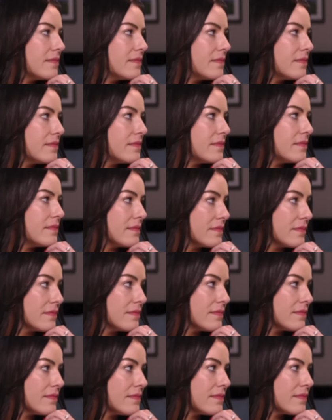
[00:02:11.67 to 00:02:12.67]

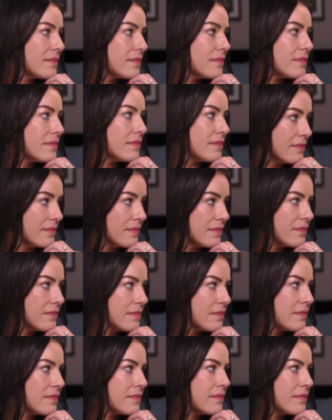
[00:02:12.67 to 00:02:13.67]

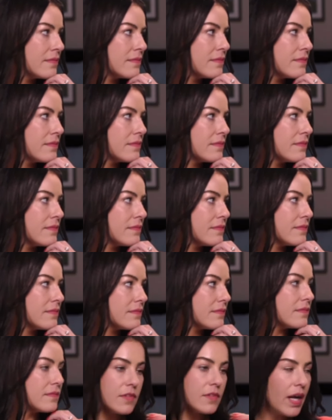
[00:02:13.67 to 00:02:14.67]

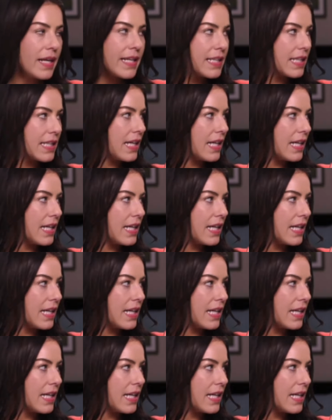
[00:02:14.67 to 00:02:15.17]
This person isn't speaking.